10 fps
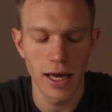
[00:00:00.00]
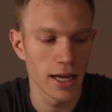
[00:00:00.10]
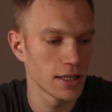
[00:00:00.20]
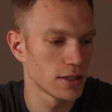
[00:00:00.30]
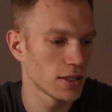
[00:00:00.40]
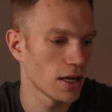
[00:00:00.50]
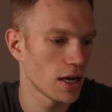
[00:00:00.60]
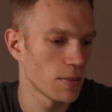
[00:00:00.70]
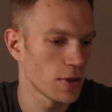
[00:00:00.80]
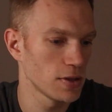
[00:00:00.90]
And
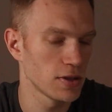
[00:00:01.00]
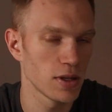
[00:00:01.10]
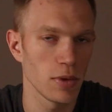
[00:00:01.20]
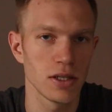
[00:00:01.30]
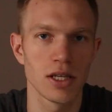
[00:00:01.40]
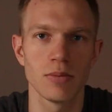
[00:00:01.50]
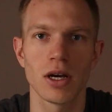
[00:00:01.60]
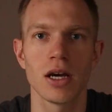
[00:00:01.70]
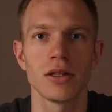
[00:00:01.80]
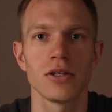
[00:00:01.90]
um, this is the main team
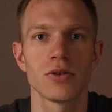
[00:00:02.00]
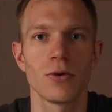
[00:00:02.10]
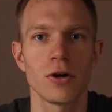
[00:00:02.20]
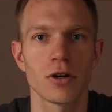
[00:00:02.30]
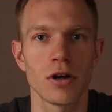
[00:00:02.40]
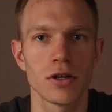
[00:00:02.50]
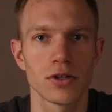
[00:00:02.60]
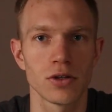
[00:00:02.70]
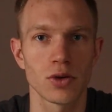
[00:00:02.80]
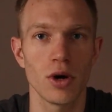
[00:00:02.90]
behind Lens Protocol,
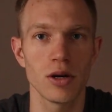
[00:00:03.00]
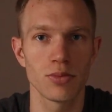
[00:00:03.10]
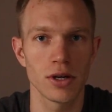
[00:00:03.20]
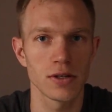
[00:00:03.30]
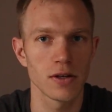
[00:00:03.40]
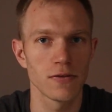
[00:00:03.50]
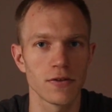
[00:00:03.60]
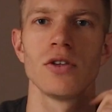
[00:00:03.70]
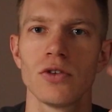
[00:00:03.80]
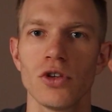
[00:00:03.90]
so it's quite
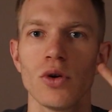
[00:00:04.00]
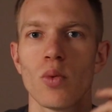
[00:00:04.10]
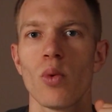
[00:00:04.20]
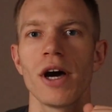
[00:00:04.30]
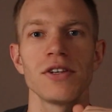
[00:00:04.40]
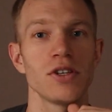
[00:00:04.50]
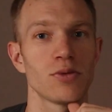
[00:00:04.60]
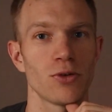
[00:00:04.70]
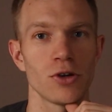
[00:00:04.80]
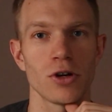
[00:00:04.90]
impressive. So two, why does
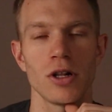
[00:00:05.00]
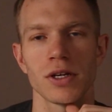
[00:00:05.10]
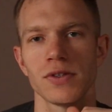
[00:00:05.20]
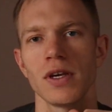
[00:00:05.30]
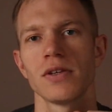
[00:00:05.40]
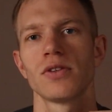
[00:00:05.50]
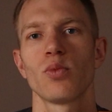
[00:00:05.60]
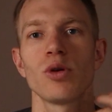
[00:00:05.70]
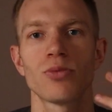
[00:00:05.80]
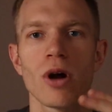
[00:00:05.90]
this protocol
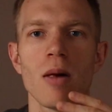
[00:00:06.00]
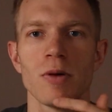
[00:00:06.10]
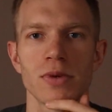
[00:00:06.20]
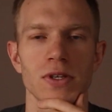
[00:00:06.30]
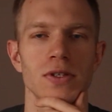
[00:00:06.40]
exist? What problem is